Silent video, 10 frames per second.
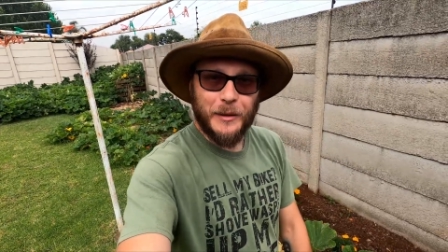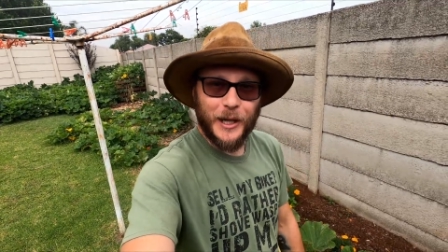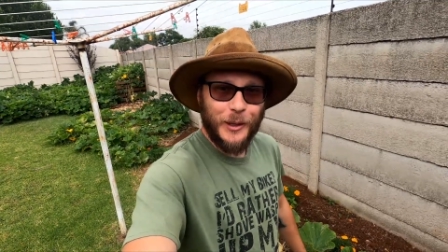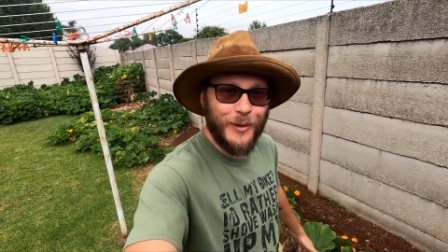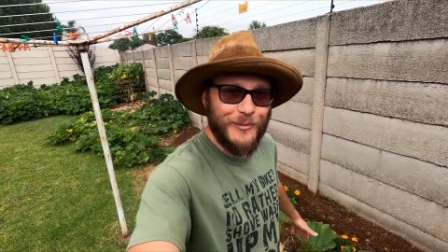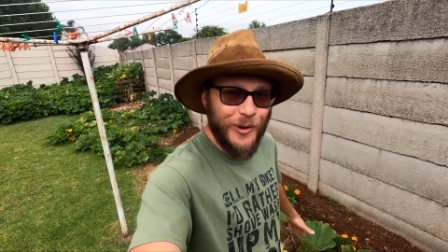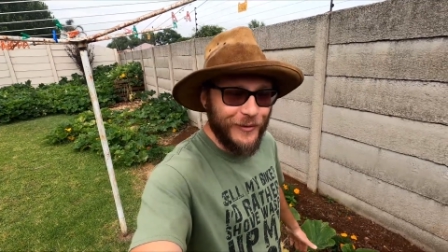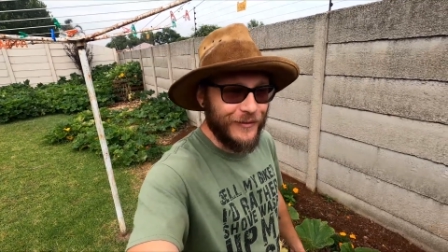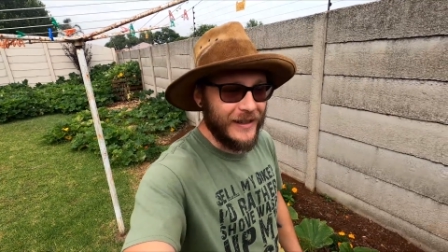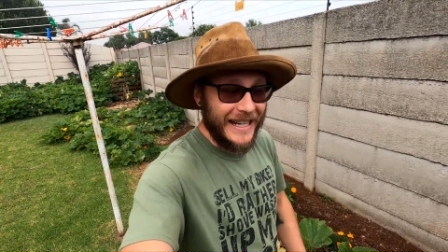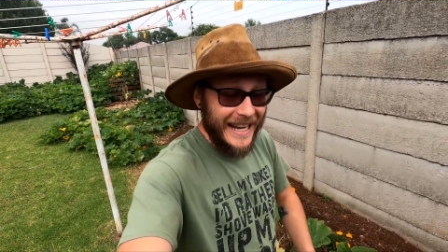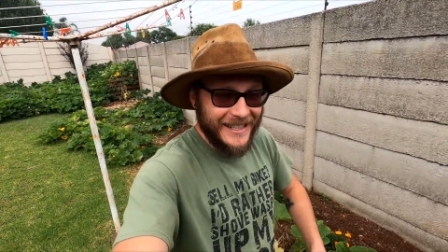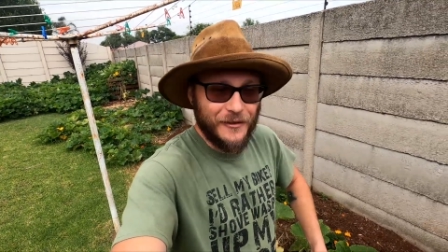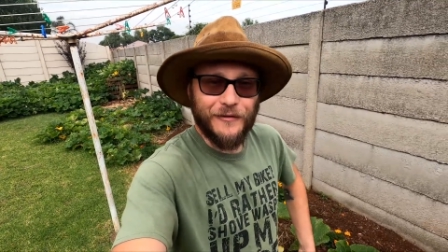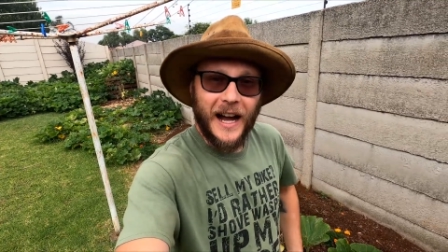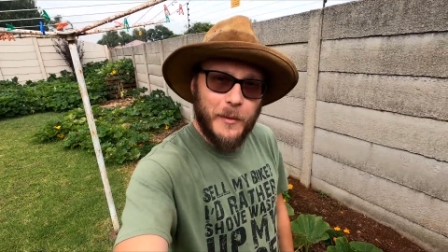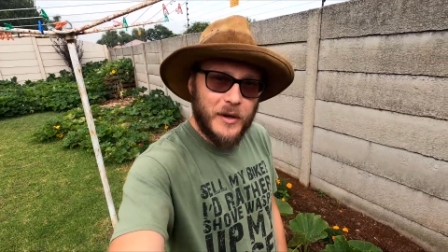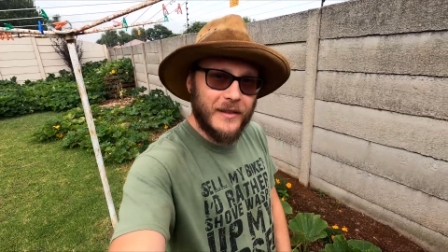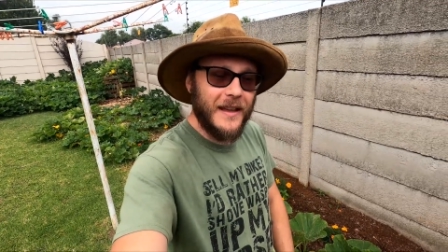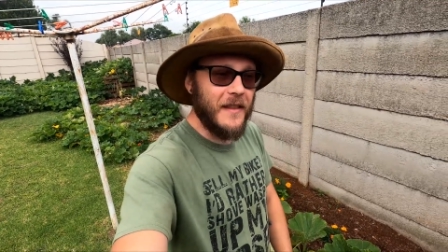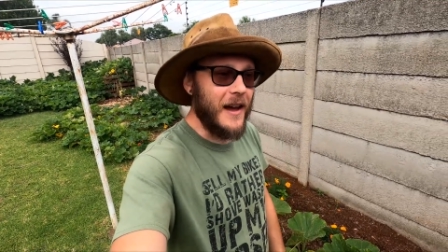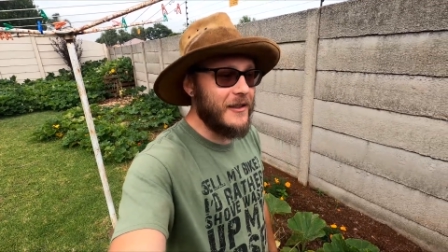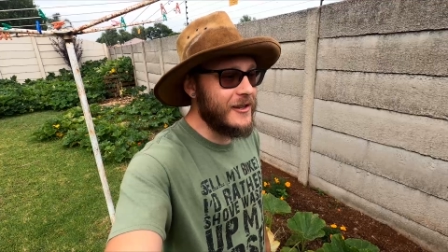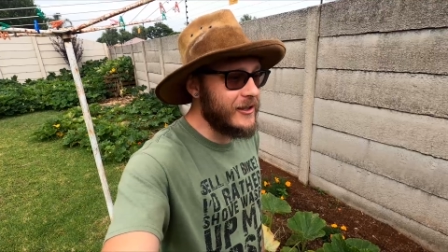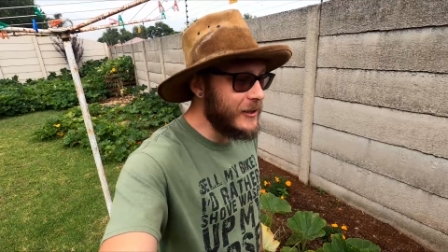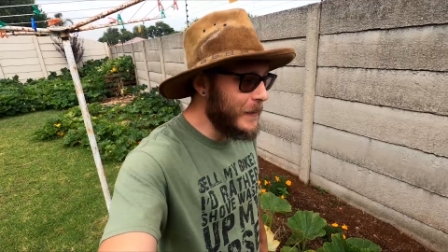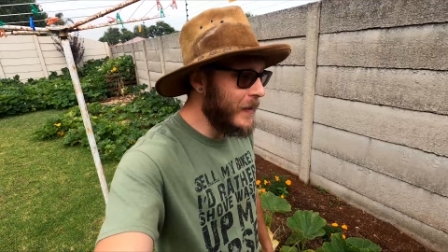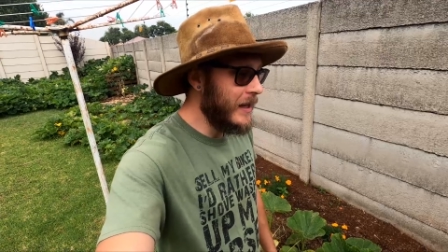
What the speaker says: and a little bit less vibrant than the others,